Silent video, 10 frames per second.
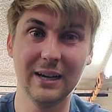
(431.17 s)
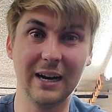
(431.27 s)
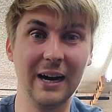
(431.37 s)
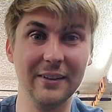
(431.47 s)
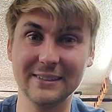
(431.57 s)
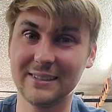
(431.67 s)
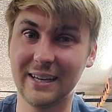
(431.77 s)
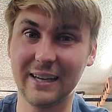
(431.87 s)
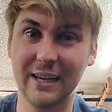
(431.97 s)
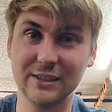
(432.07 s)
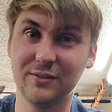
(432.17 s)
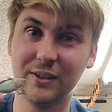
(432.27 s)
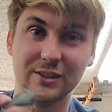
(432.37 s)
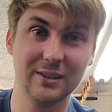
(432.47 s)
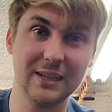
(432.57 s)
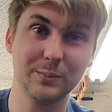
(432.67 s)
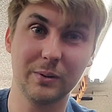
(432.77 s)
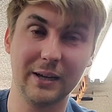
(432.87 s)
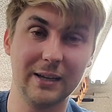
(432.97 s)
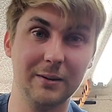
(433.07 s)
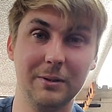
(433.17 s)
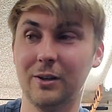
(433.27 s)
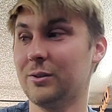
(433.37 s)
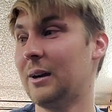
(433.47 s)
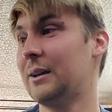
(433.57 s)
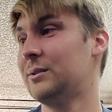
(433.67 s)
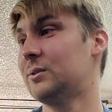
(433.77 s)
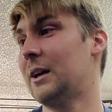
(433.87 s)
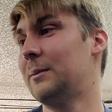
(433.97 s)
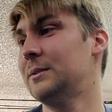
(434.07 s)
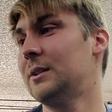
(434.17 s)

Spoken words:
that's going to catch fish, and that's probably going to be your rattle trap.